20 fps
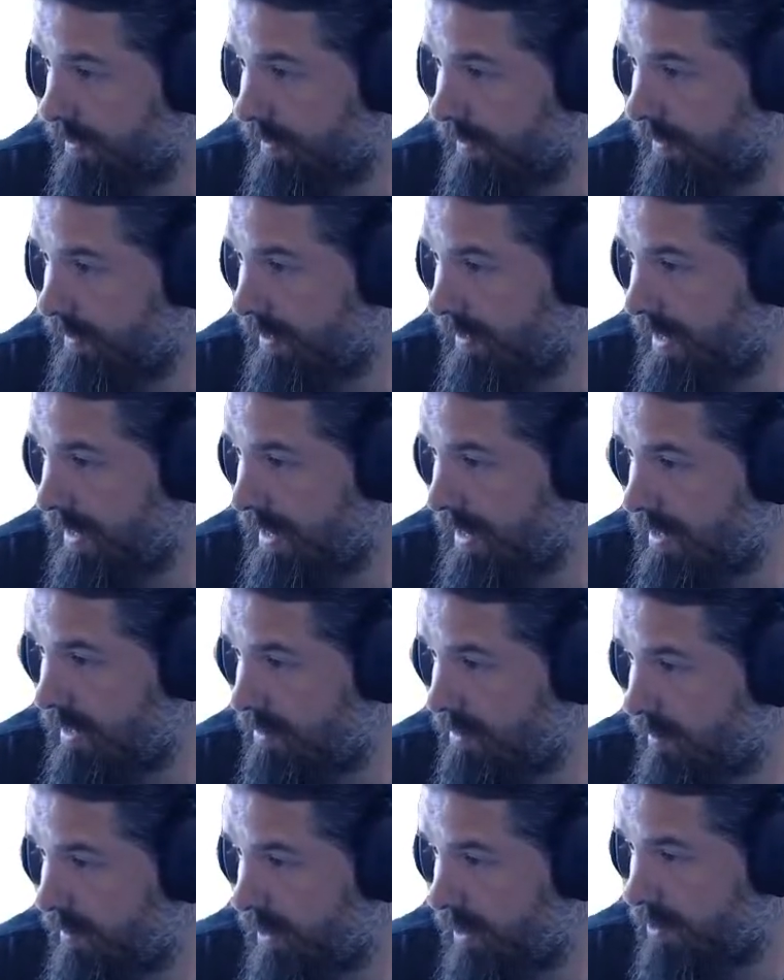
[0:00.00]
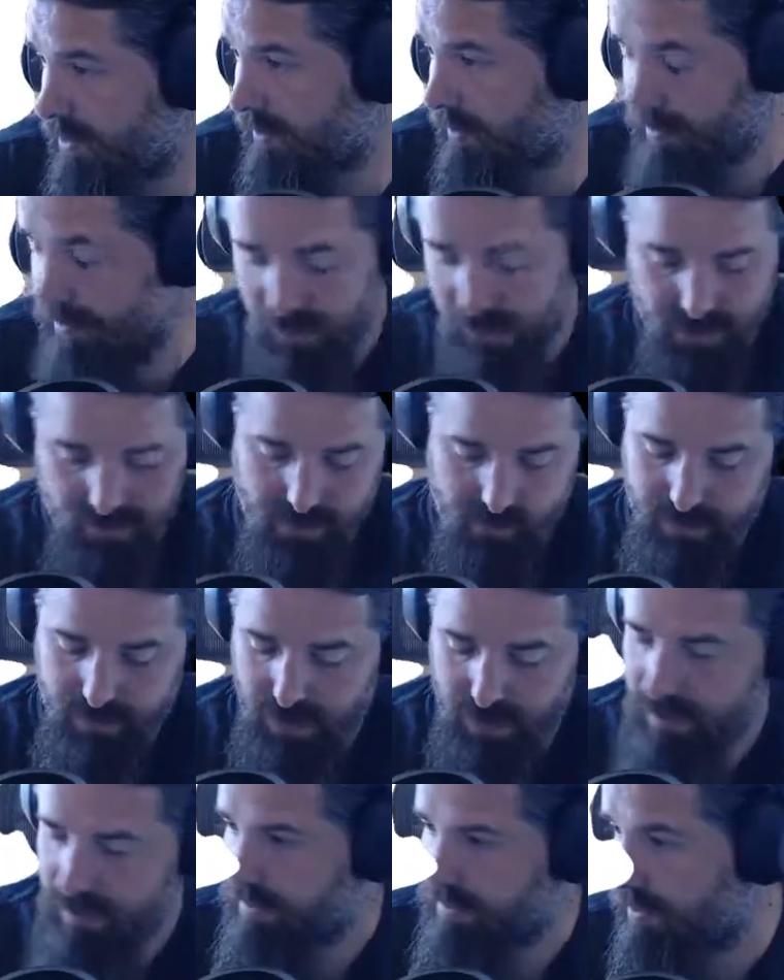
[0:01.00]
any PHP binary path, I
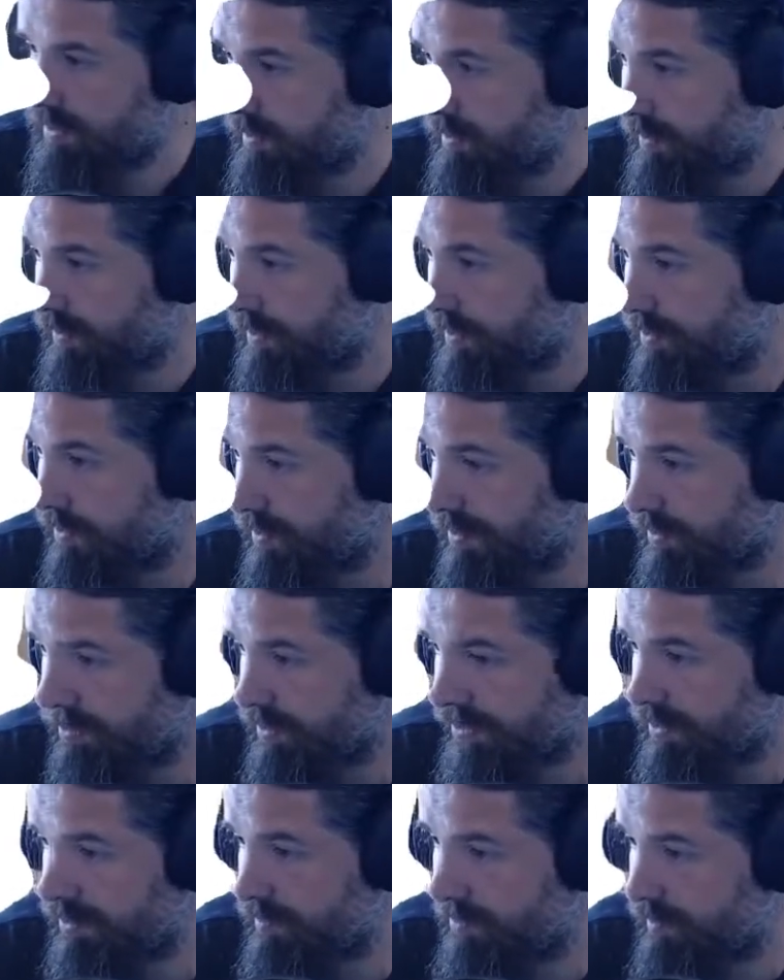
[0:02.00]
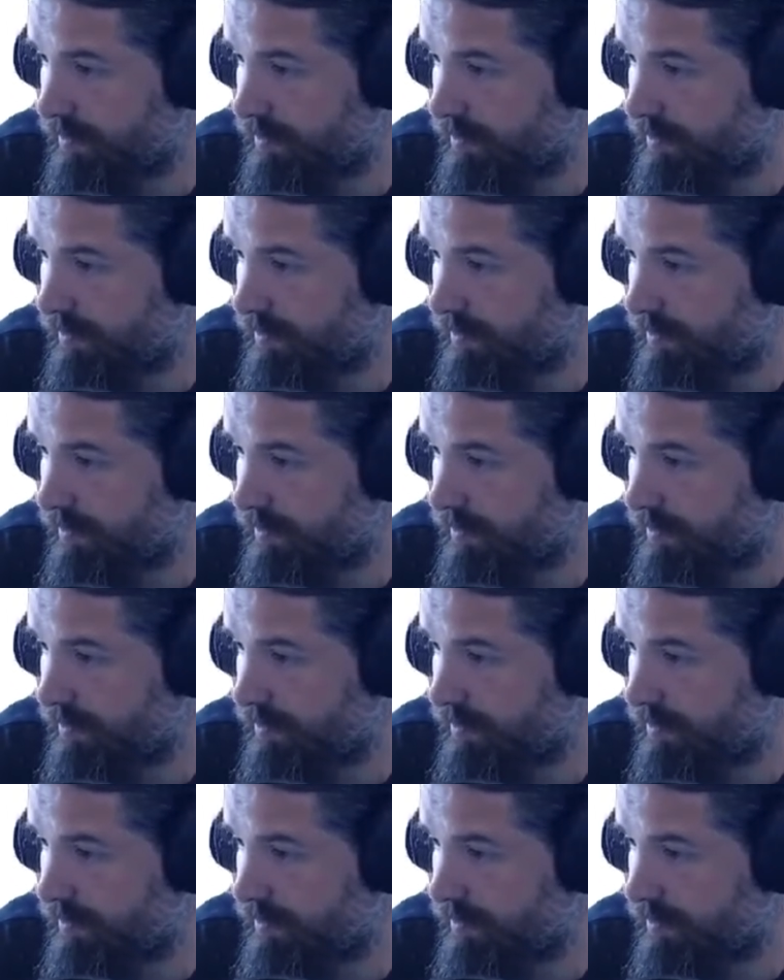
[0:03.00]
suppose, not just the one being